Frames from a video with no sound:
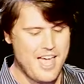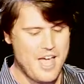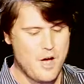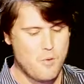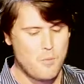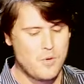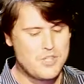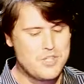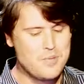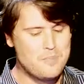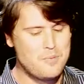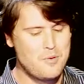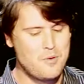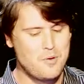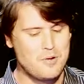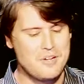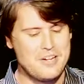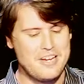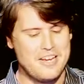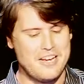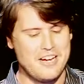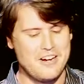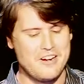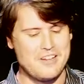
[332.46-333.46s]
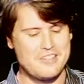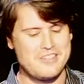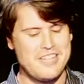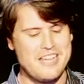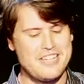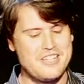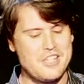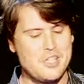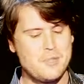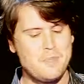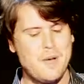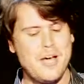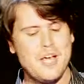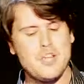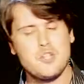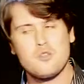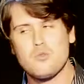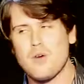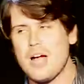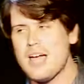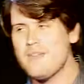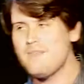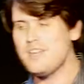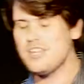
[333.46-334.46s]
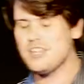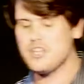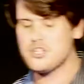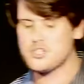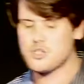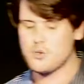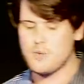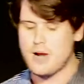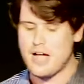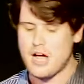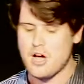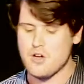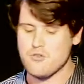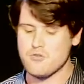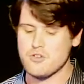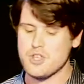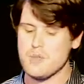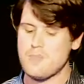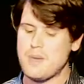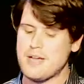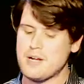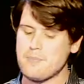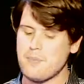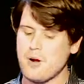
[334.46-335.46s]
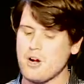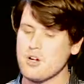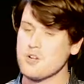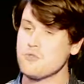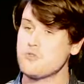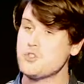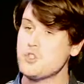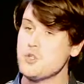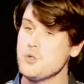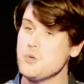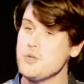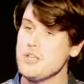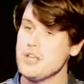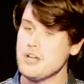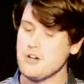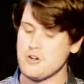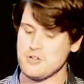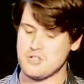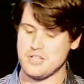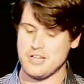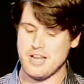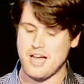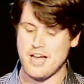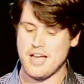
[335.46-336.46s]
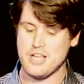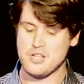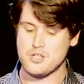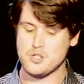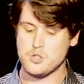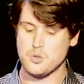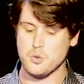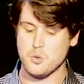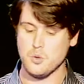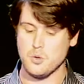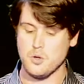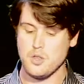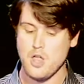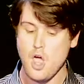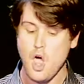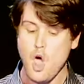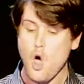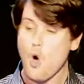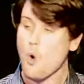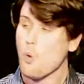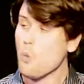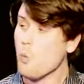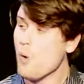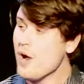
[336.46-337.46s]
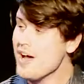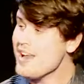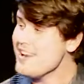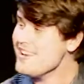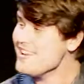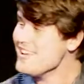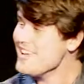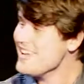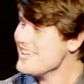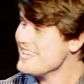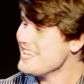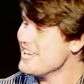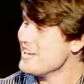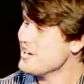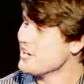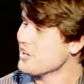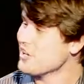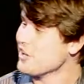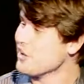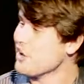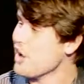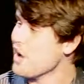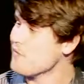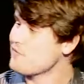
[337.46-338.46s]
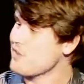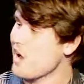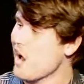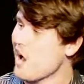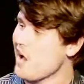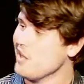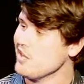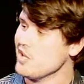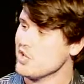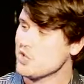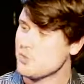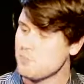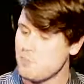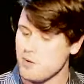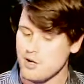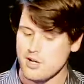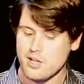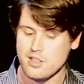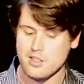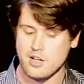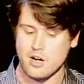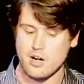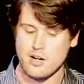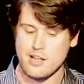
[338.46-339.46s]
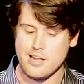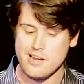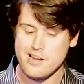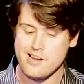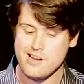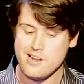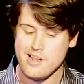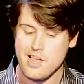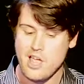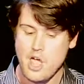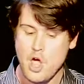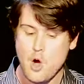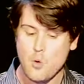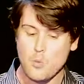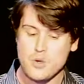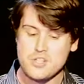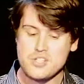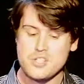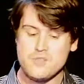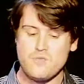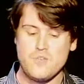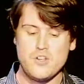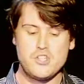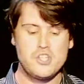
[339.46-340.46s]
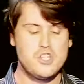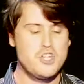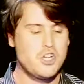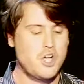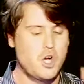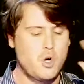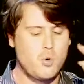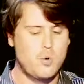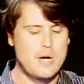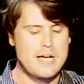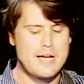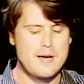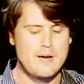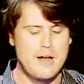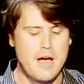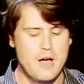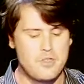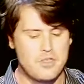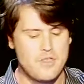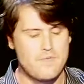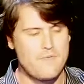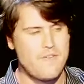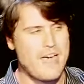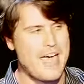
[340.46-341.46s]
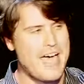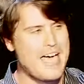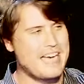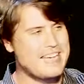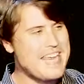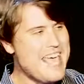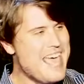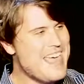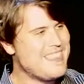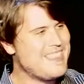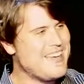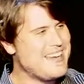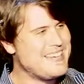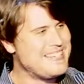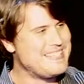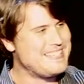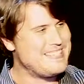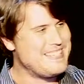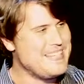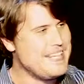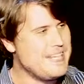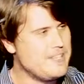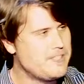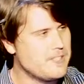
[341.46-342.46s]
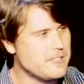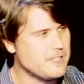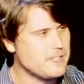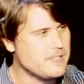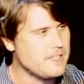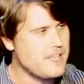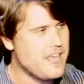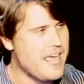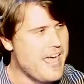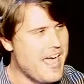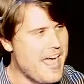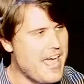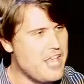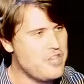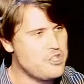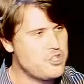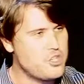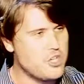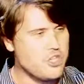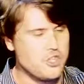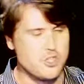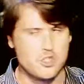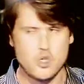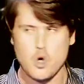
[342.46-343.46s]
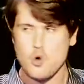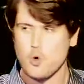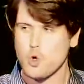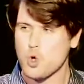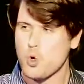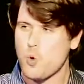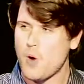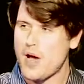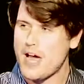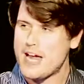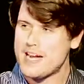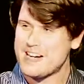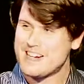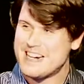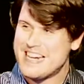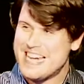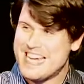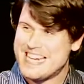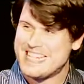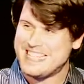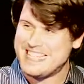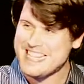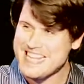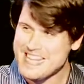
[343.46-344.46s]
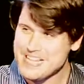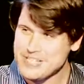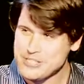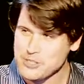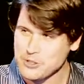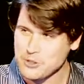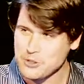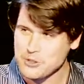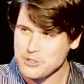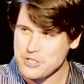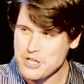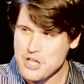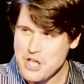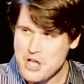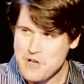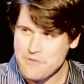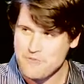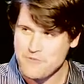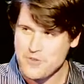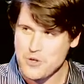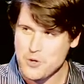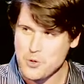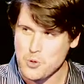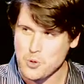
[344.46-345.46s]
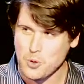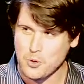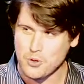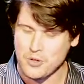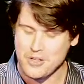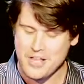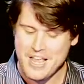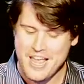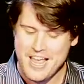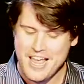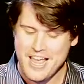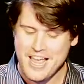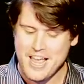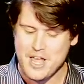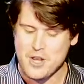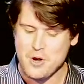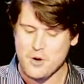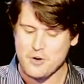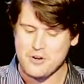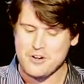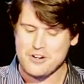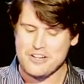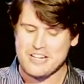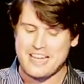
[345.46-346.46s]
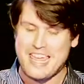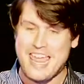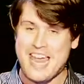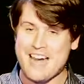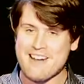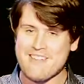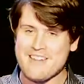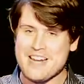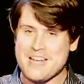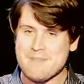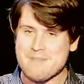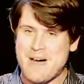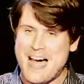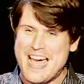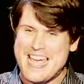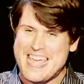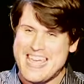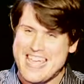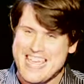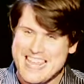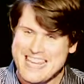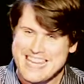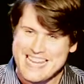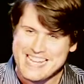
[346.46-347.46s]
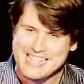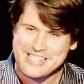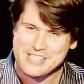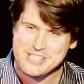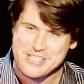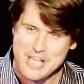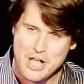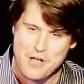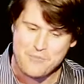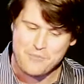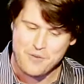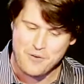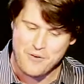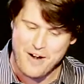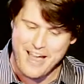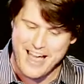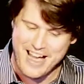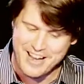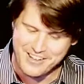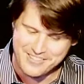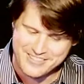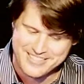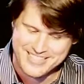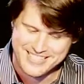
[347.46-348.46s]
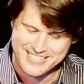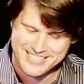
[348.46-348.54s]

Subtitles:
What's important here is that despite driving this around for the better part of 2 years in high school, 1 year of college book learning was sufficient to crowd out the fact that diesel engines require diesel fuel in order to carry my idiot self around.